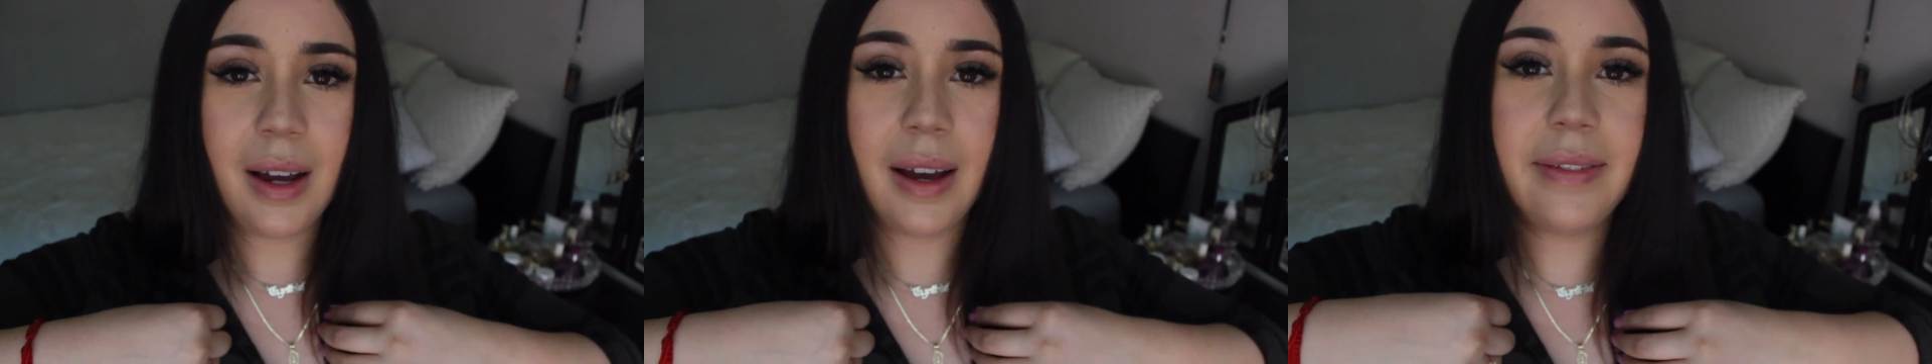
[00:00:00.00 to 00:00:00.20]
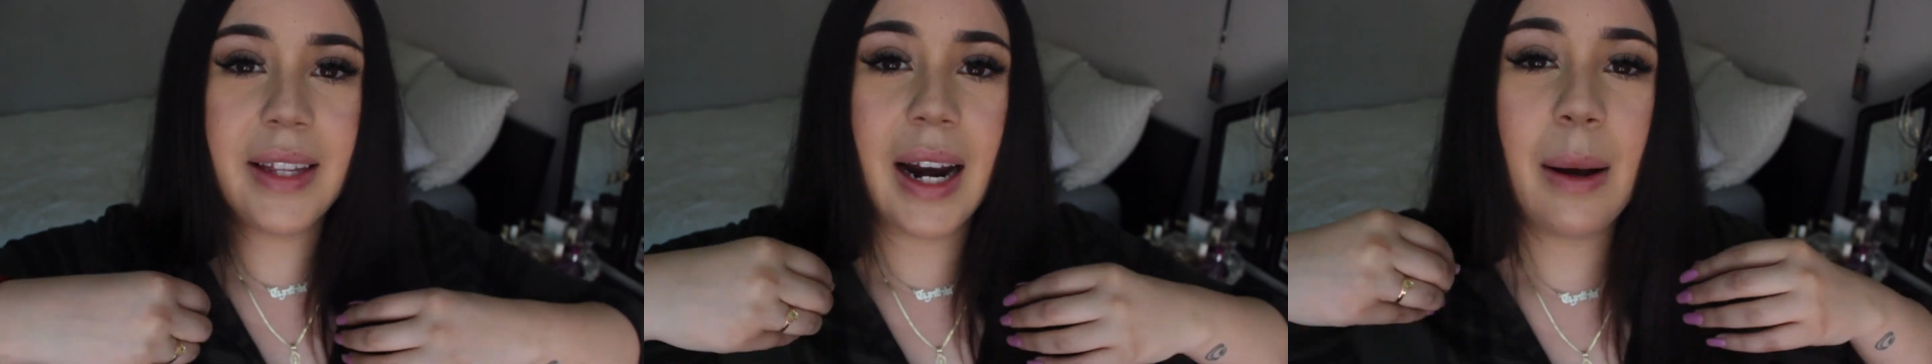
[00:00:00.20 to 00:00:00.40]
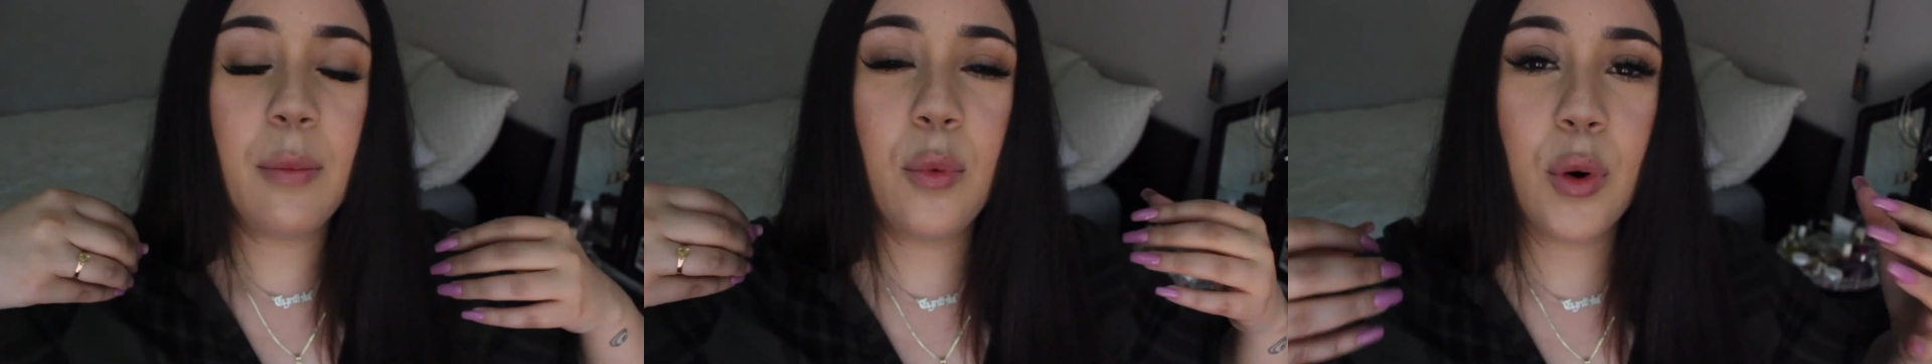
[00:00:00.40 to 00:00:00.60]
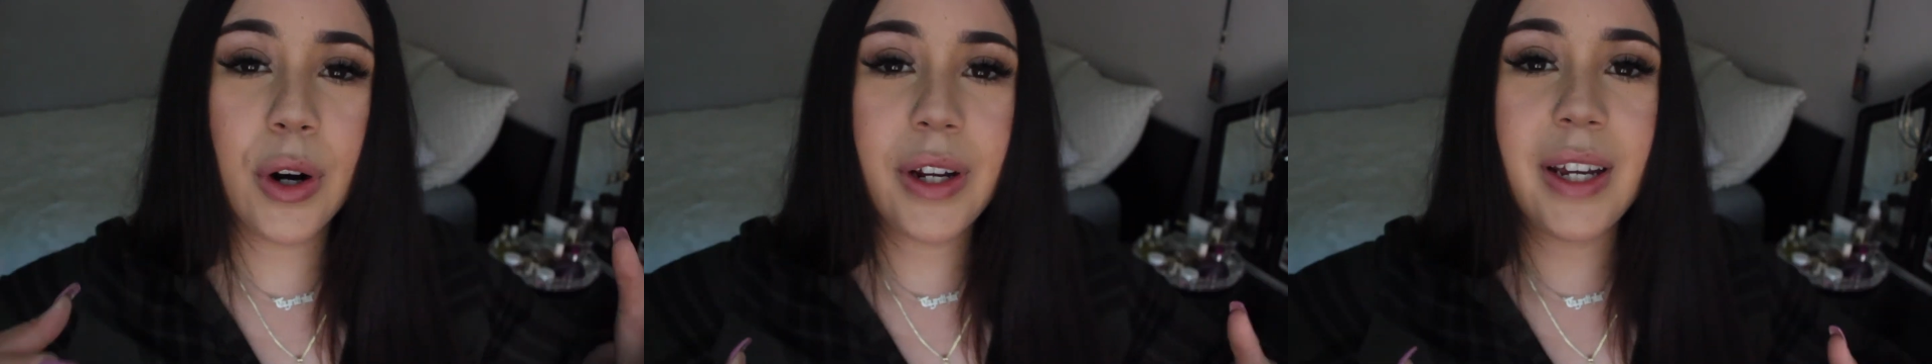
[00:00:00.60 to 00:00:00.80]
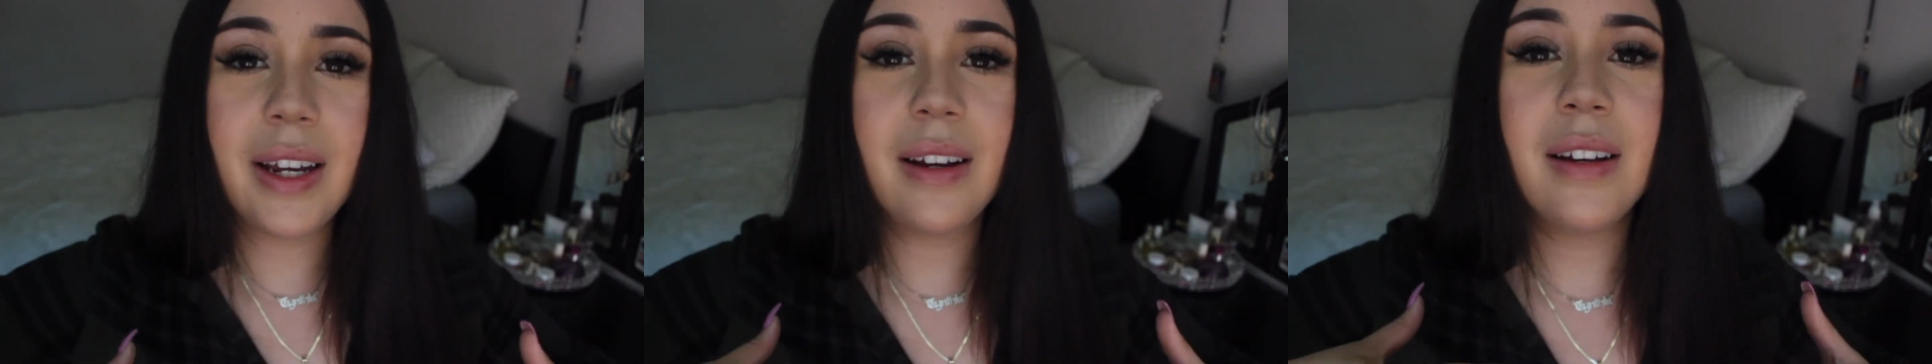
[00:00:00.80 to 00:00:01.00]
and that I'm
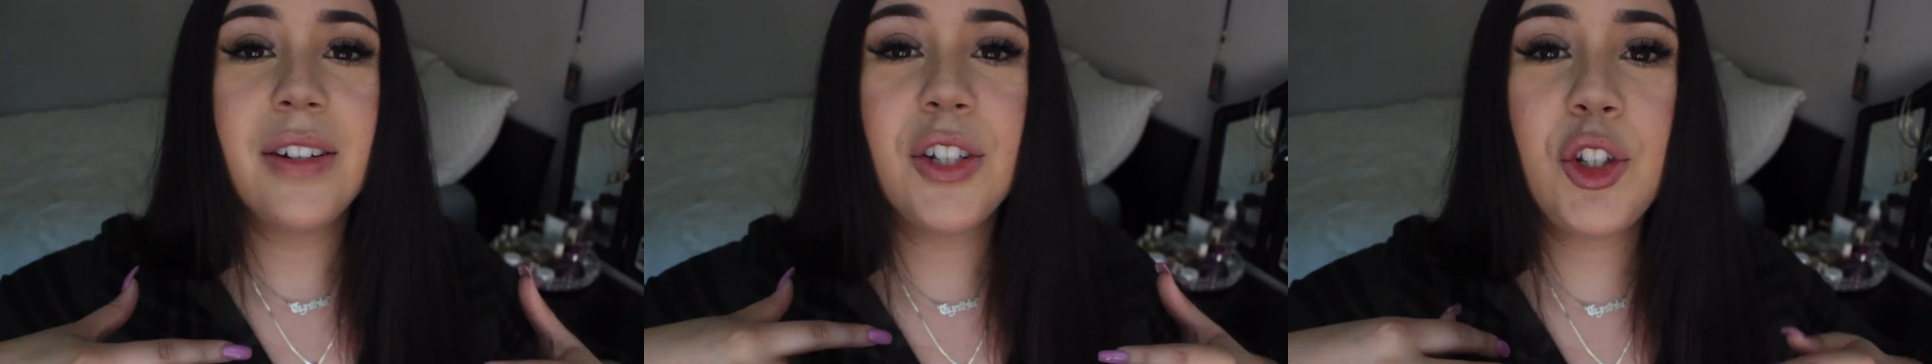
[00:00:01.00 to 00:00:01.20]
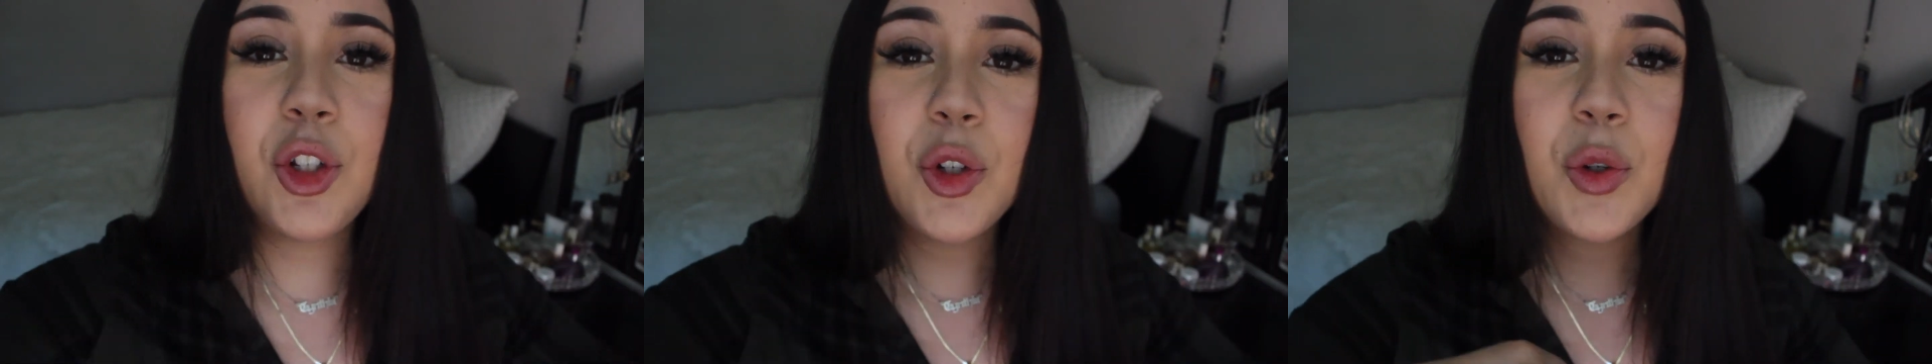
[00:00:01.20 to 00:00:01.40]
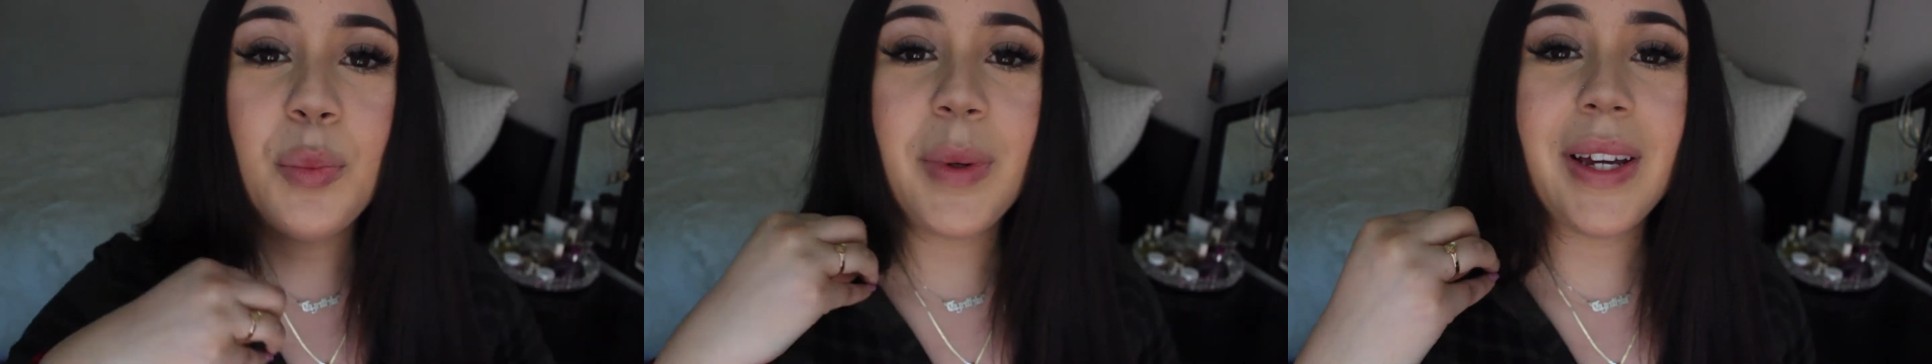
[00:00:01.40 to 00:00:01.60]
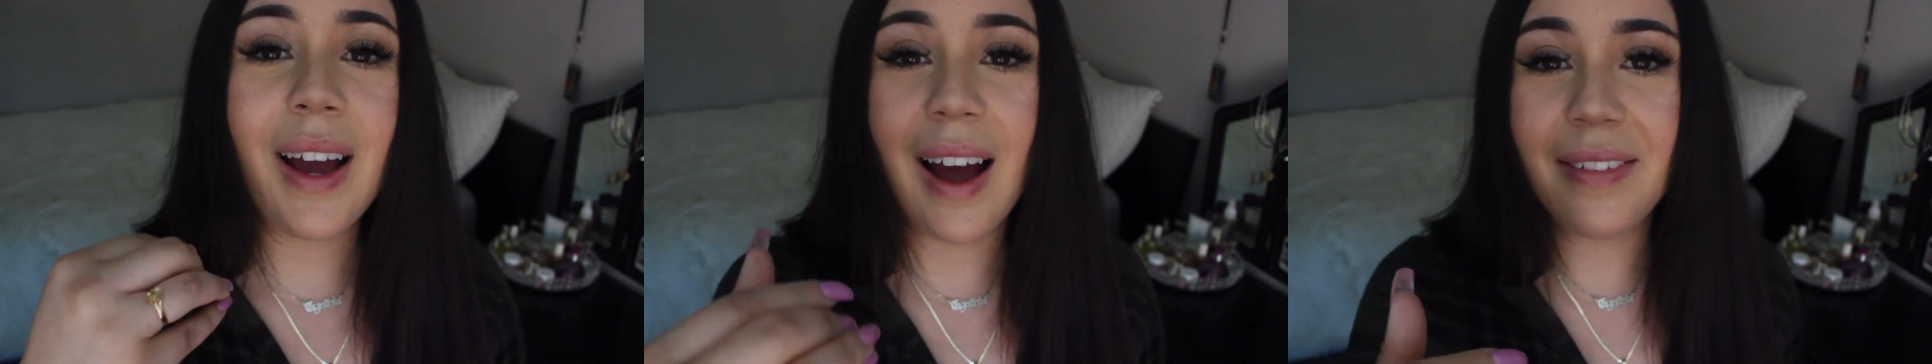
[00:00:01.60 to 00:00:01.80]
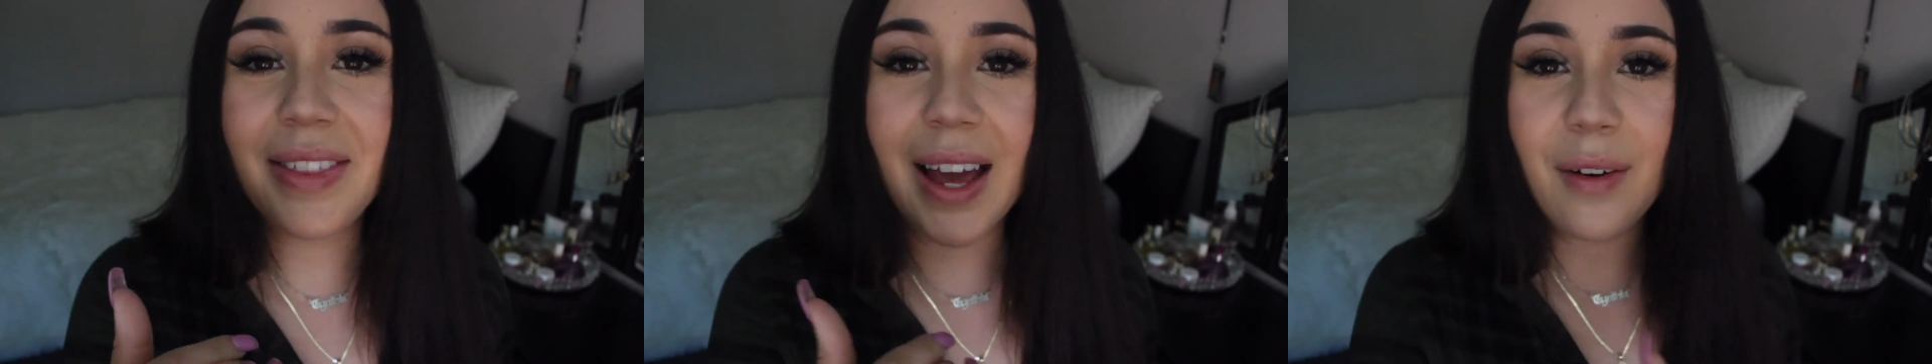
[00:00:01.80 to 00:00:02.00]
working to be
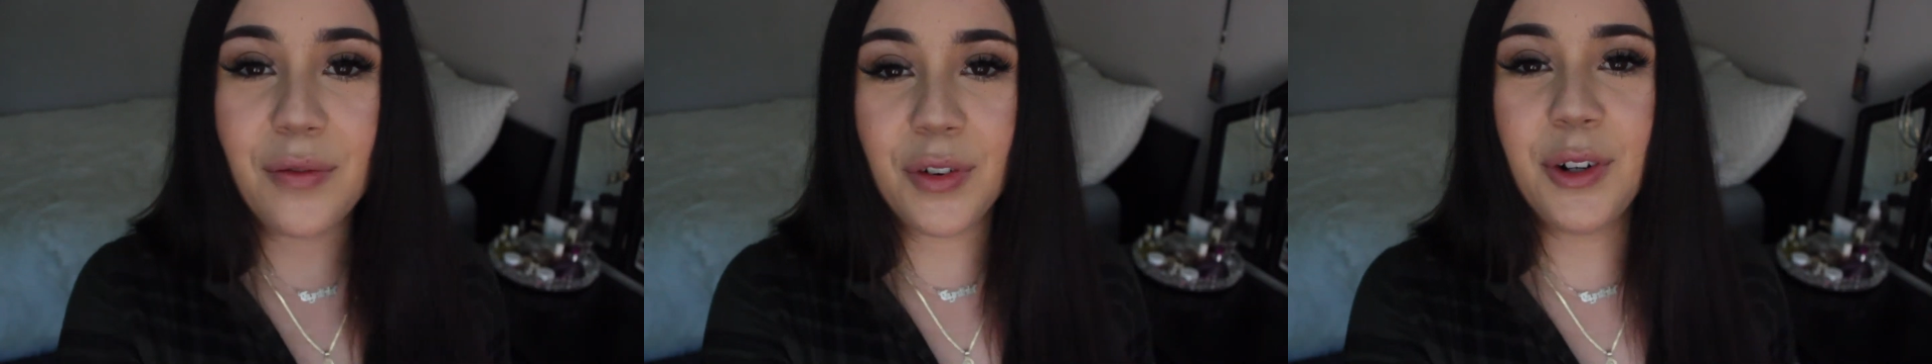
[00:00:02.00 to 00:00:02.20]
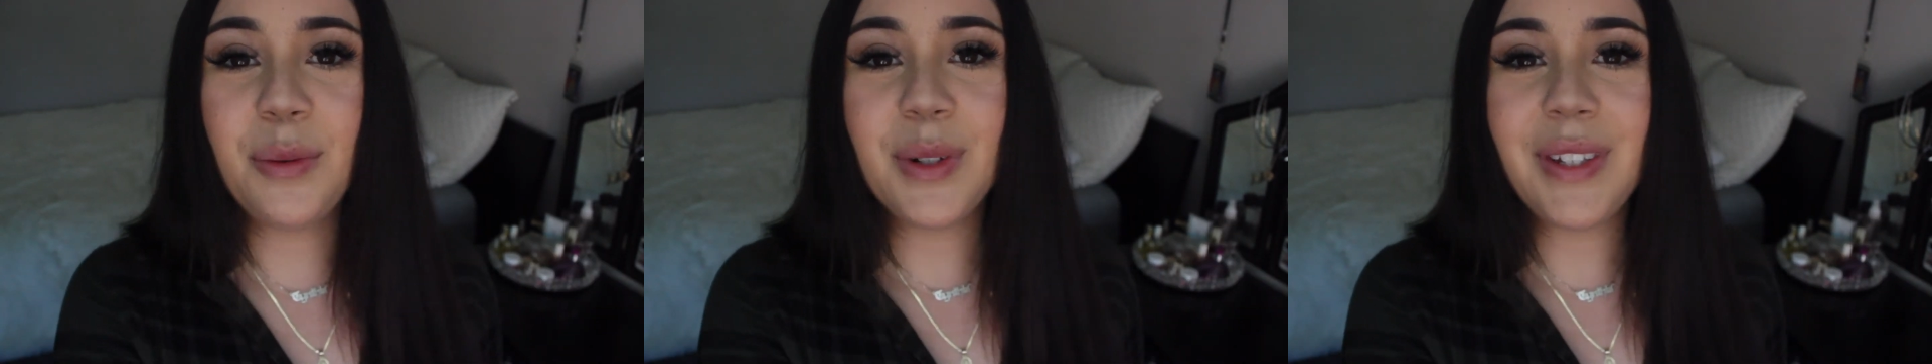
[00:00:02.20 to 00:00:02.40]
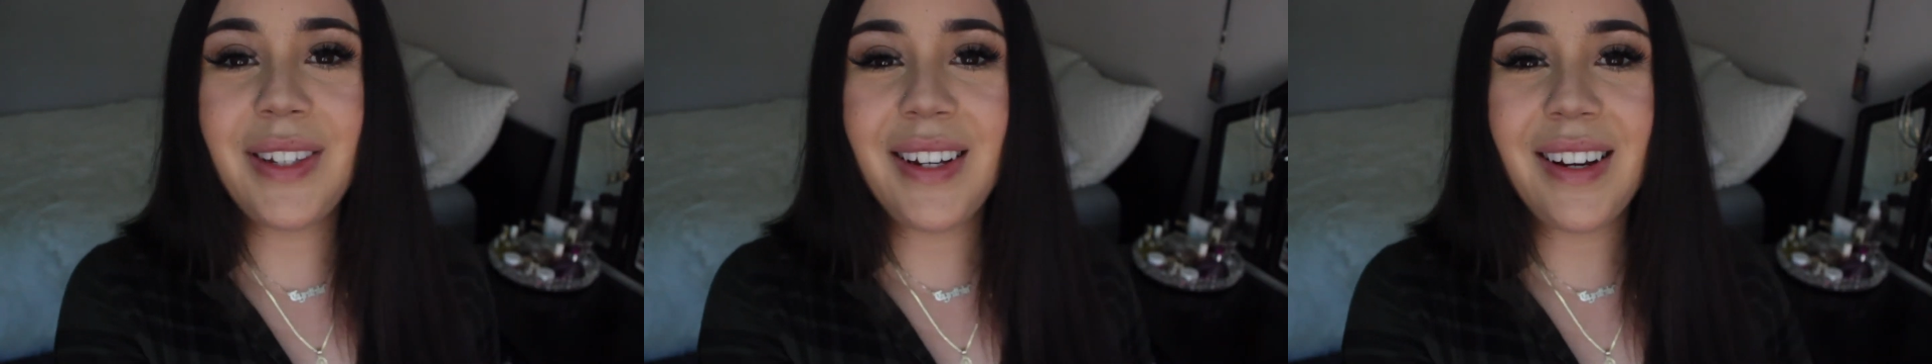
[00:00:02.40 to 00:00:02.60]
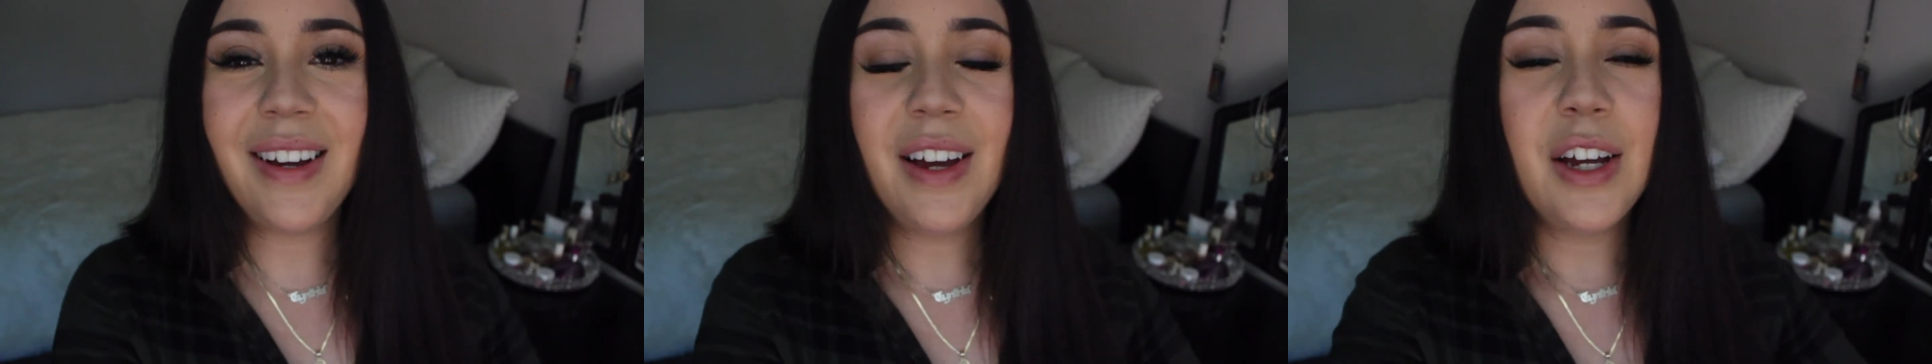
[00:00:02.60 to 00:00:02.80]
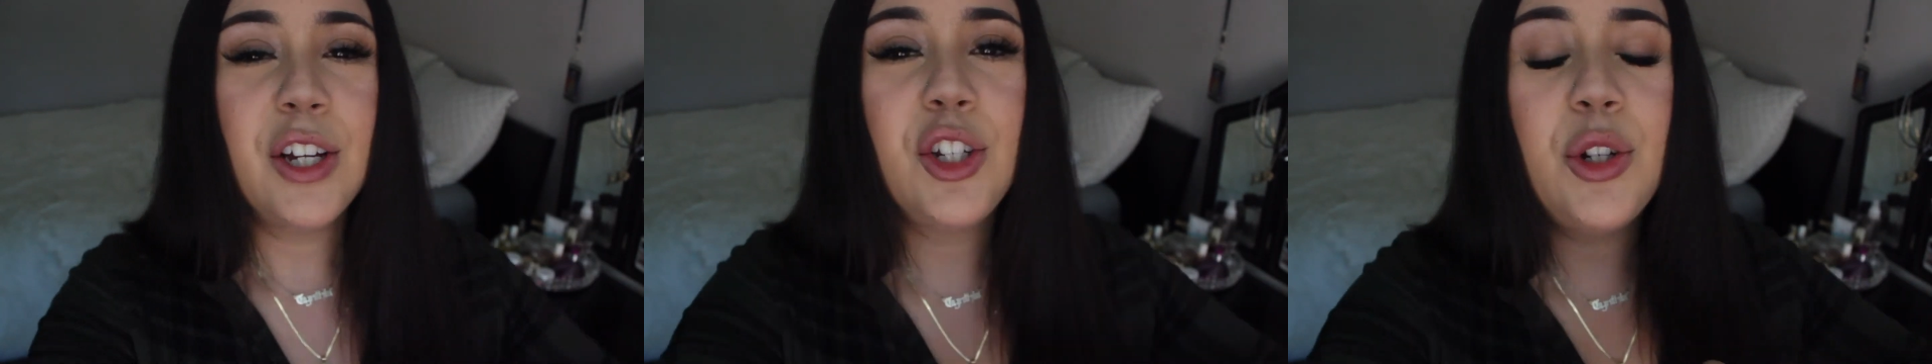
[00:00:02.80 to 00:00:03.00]
at that frequency